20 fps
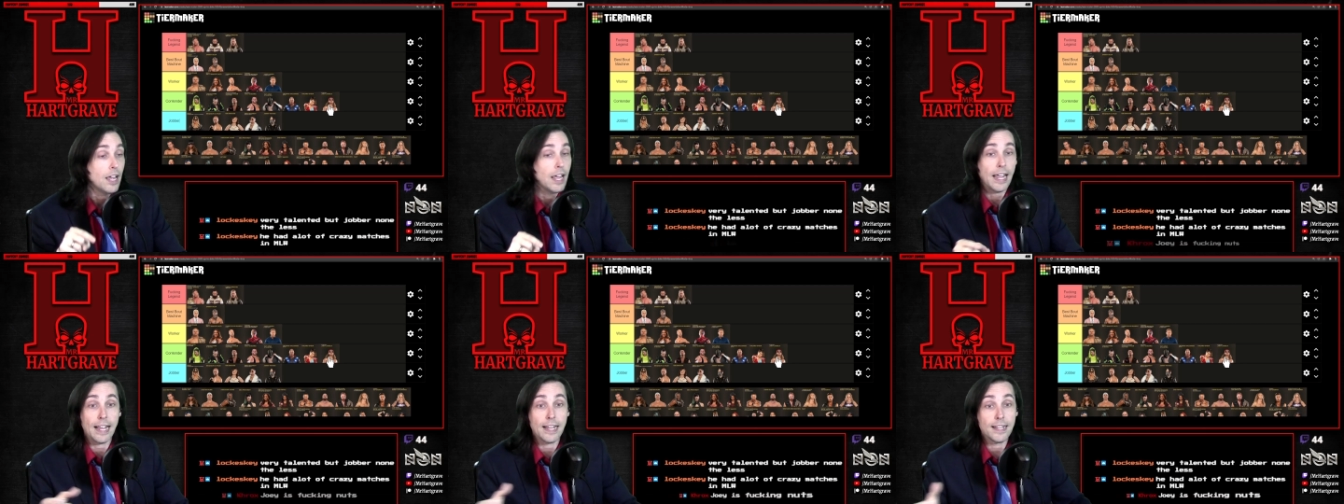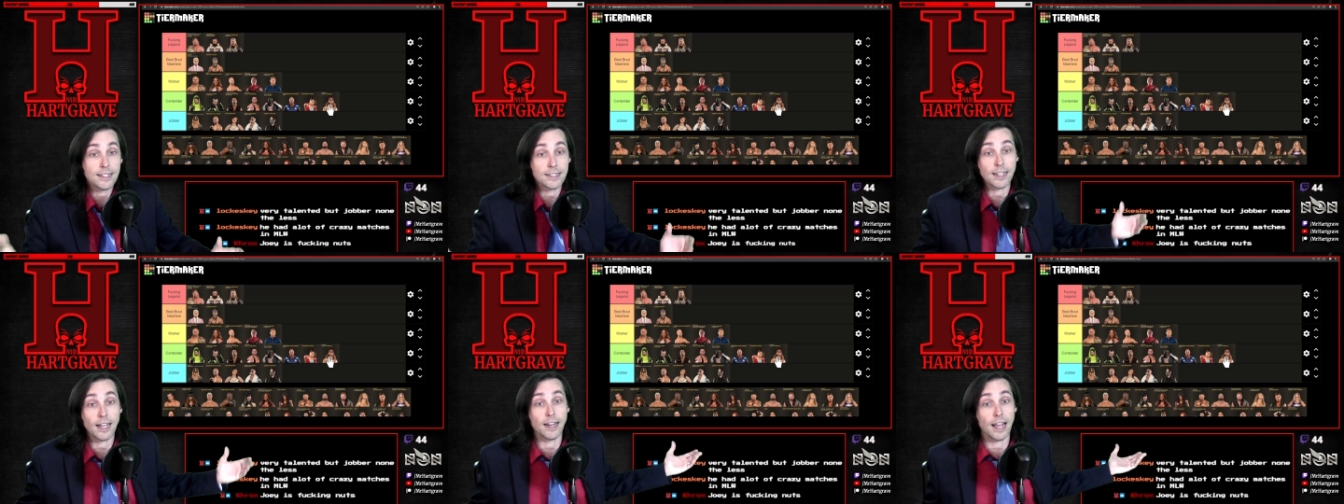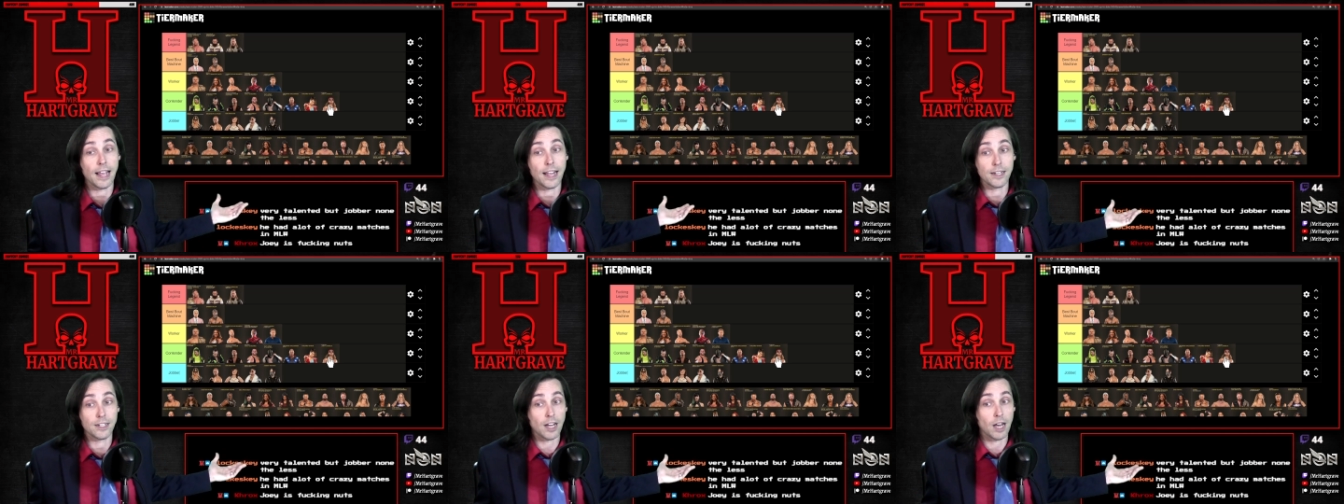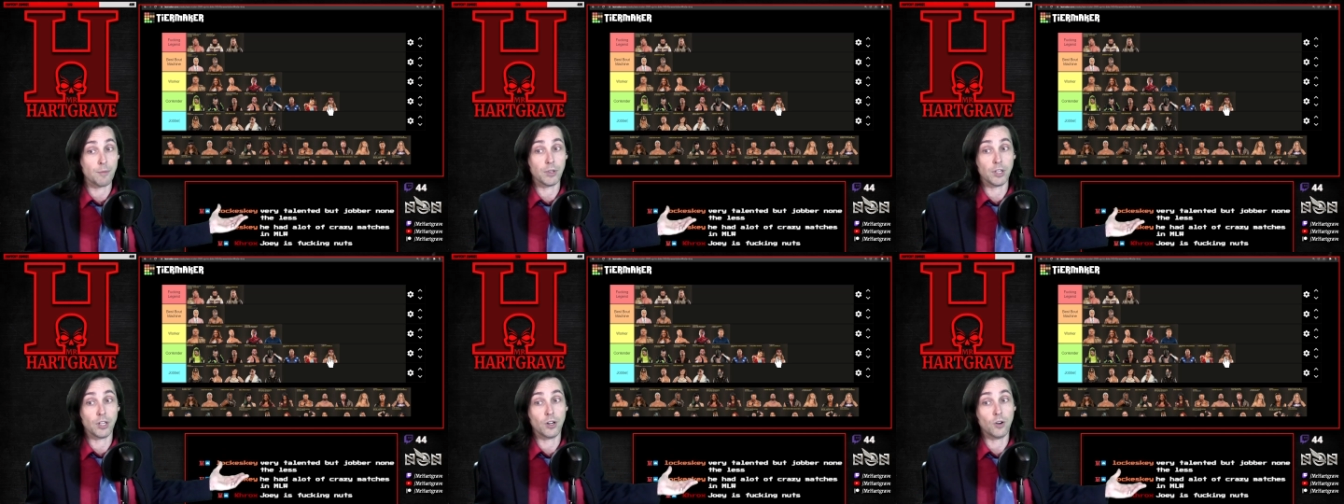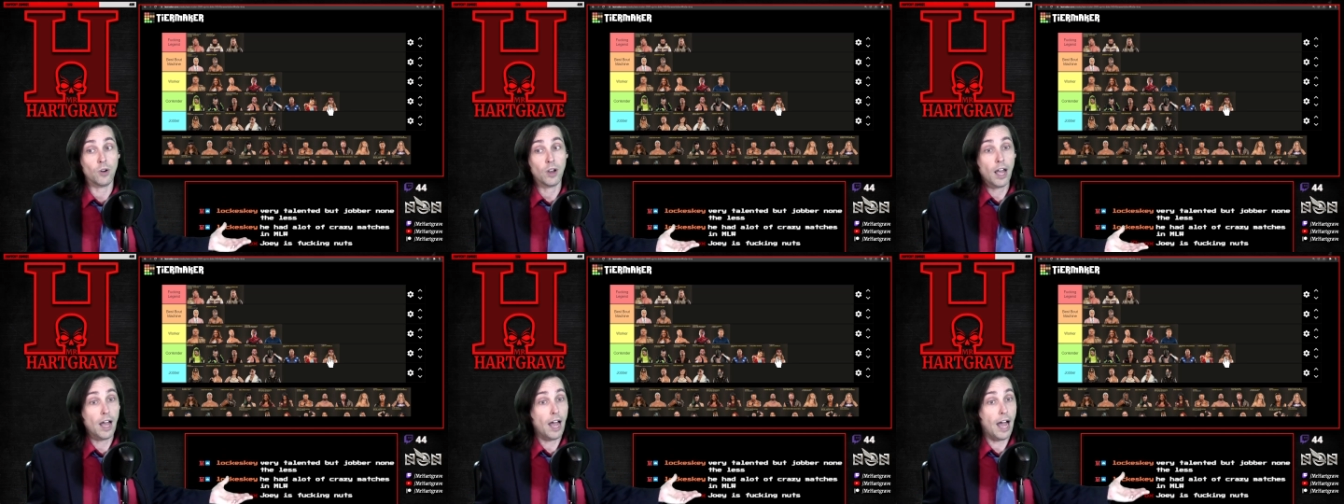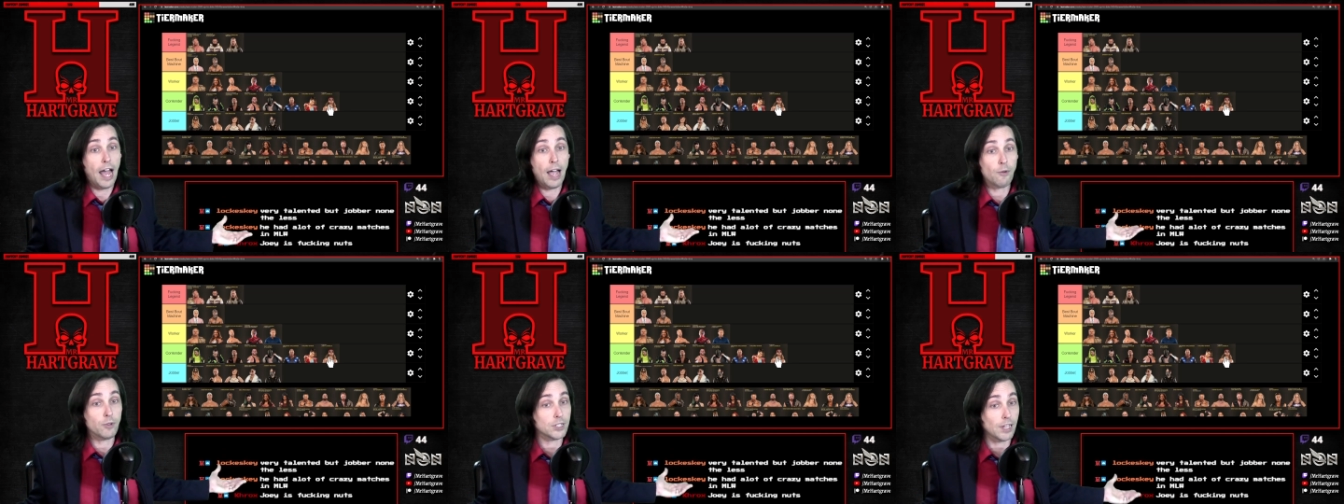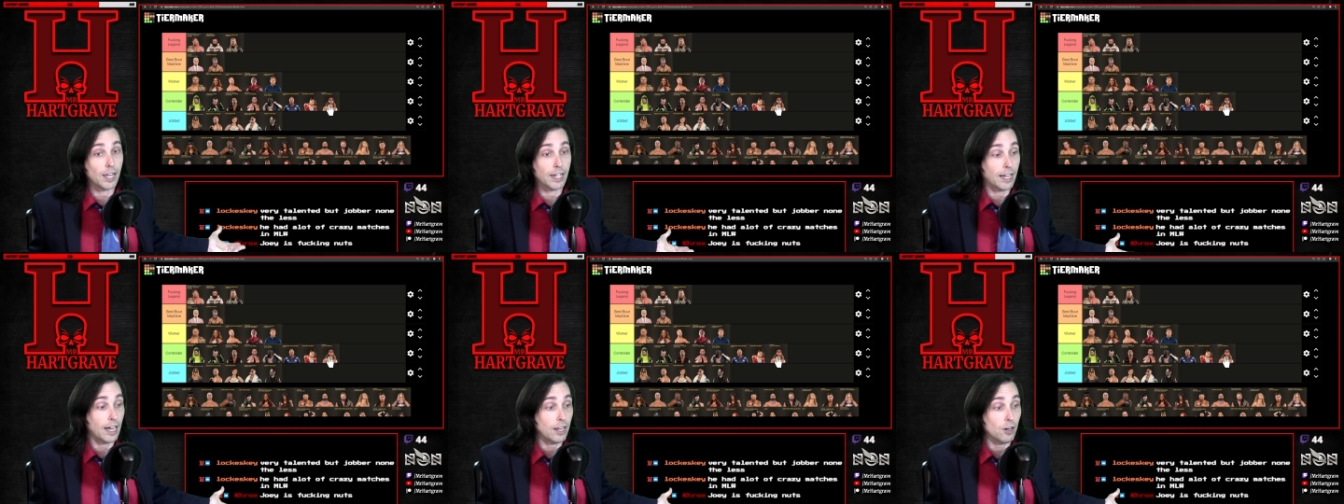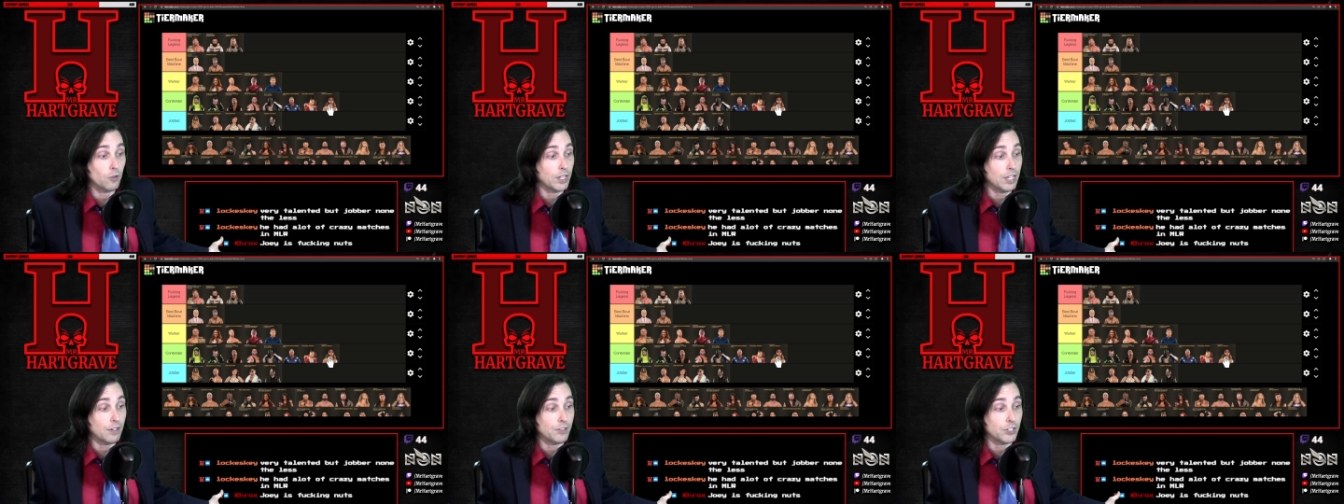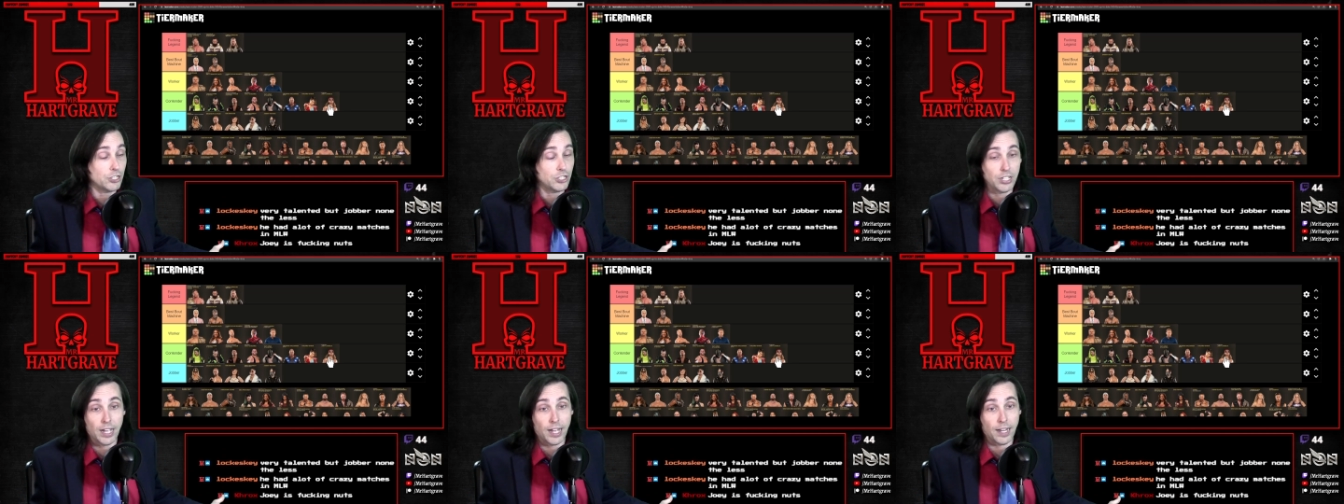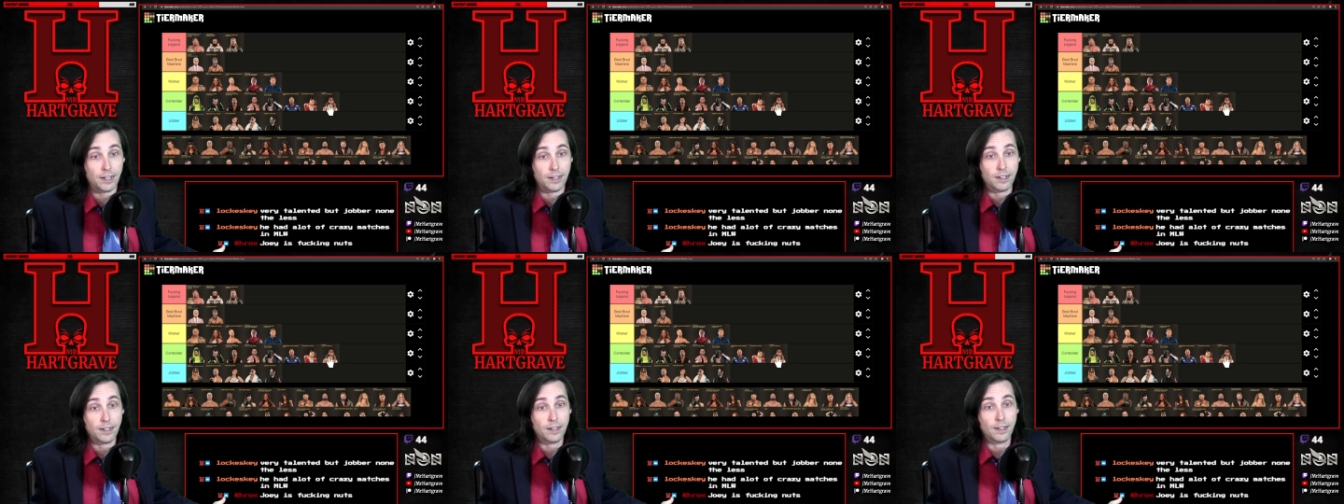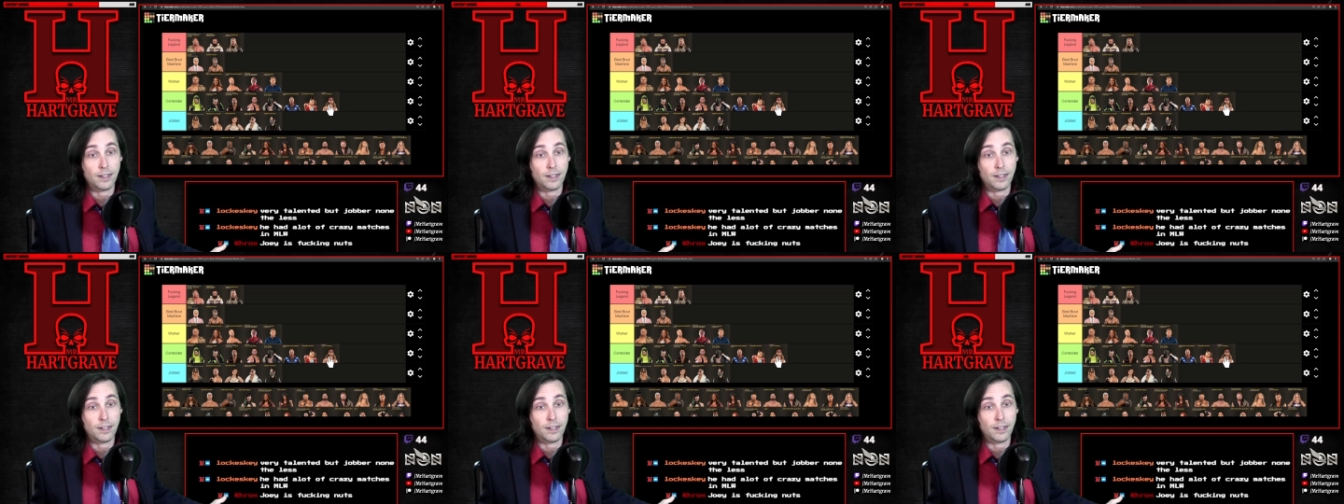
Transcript: AEW. I was like, I don't give a shit.